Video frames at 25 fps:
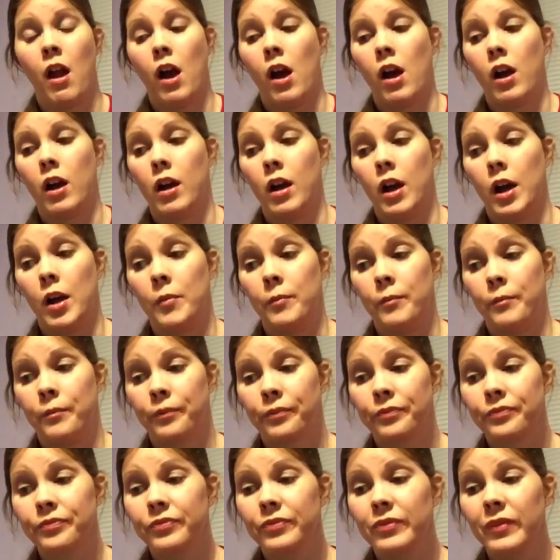
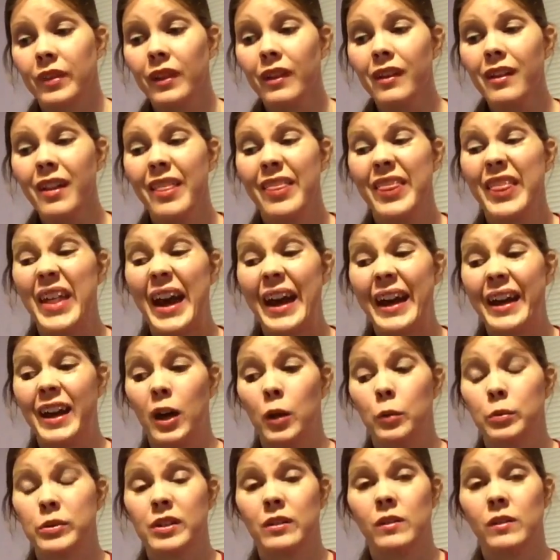That helped a